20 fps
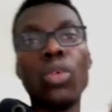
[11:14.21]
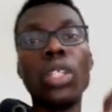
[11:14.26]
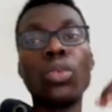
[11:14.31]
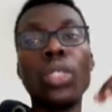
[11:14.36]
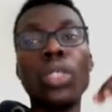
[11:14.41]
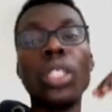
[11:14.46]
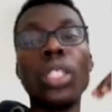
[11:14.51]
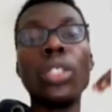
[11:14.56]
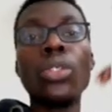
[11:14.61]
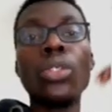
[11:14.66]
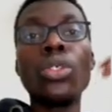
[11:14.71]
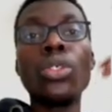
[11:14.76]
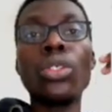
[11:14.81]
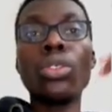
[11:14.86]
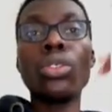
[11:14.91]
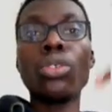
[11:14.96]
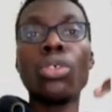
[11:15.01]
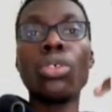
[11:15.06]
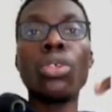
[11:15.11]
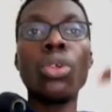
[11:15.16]
what we
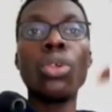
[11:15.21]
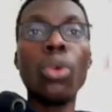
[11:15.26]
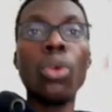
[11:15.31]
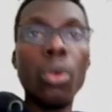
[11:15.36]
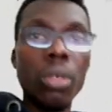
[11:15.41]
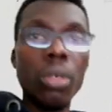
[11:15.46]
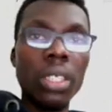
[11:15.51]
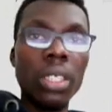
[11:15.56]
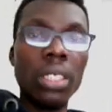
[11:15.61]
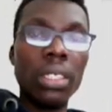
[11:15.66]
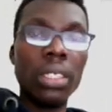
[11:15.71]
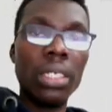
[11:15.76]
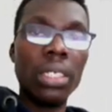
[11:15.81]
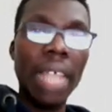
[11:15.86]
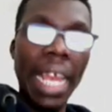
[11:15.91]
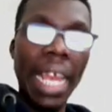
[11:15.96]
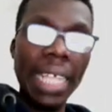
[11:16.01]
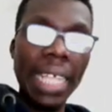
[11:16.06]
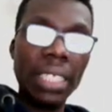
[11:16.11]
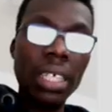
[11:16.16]
use to grow in
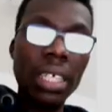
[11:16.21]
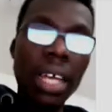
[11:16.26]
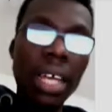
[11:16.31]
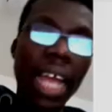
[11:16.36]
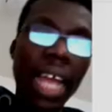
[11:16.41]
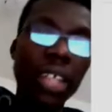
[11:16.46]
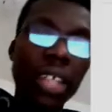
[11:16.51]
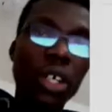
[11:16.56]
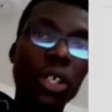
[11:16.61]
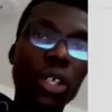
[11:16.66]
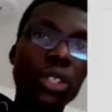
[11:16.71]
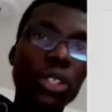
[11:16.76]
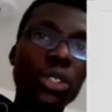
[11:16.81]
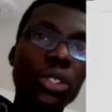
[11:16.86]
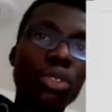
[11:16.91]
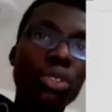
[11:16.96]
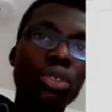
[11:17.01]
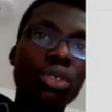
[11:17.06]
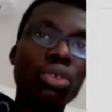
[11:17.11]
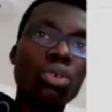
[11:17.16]
size and
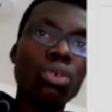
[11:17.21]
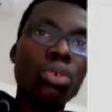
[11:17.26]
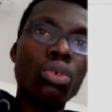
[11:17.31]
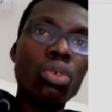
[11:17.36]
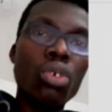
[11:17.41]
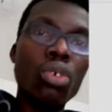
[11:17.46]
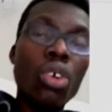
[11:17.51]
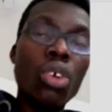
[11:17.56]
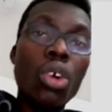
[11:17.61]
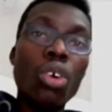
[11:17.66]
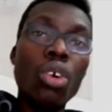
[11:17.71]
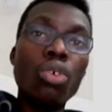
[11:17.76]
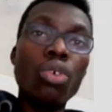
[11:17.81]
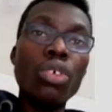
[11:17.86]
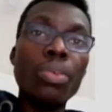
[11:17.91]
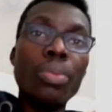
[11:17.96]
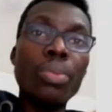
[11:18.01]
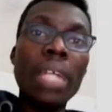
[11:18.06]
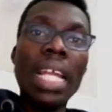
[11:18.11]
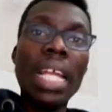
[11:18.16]
also to
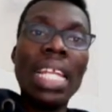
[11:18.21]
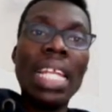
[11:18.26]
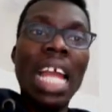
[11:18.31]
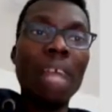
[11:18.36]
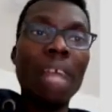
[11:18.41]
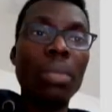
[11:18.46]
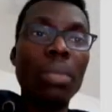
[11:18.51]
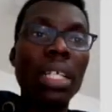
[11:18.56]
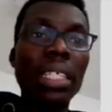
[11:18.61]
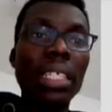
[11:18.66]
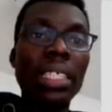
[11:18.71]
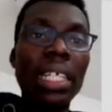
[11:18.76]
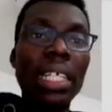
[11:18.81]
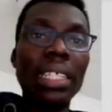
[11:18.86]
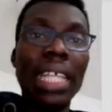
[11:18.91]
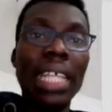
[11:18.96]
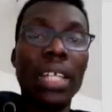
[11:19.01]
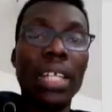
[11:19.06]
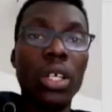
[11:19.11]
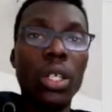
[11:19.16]
repair damaged
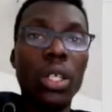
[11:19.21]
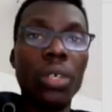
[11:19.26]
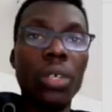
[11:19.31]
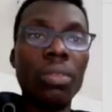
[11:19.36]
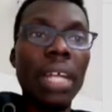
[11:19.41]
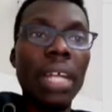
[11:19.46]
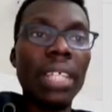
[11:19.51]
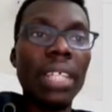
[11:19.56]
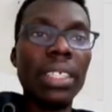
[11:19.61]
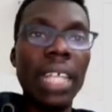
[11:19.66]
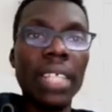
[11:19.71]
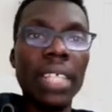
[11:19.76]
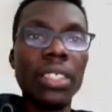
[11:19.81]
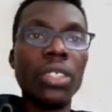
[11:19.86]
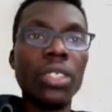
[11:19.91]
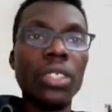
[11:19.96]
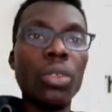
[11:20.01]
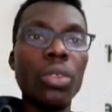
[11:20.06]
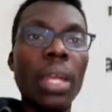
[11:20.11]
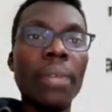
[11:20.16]
cells and all of that
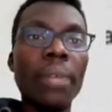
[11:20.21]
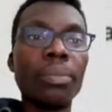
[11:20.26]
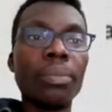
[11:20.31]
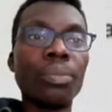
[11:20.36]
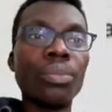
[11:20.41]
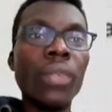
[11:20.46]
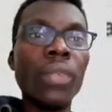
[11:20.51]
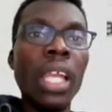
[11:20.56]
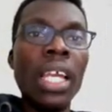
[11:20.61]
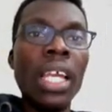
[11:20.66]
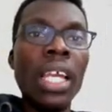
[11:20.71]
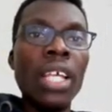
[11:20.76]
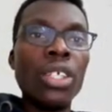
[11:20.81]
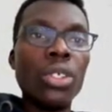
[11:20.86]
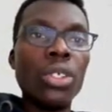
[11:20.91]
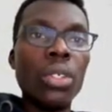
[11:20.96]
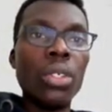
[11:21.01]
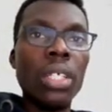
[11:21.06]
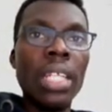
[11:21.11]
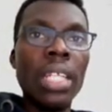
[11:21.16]
as it were.
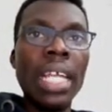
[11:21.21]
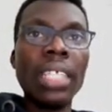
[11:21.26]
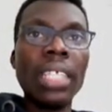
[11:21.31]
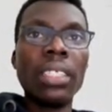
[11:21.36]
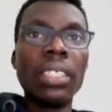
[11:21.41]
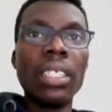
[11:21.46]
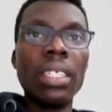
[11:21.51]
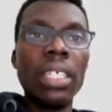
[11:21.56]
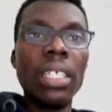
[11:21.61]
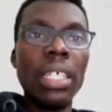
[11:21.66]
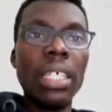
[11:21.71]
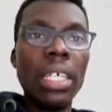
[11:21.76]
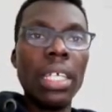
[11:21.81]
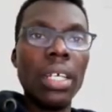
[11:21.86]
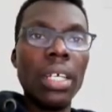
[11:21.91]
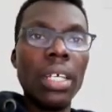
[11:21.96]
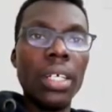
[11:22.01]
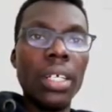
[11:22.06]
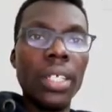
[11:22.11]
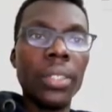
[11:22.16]
So the next thing
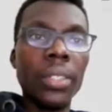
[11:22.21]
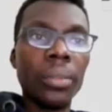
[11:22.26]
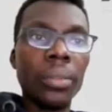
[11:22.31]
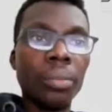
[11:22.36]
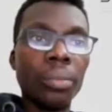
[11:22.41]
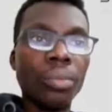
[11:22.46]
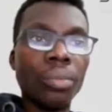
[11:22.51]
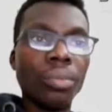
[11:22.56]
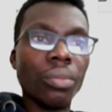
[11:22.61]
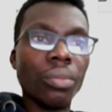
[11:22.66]
here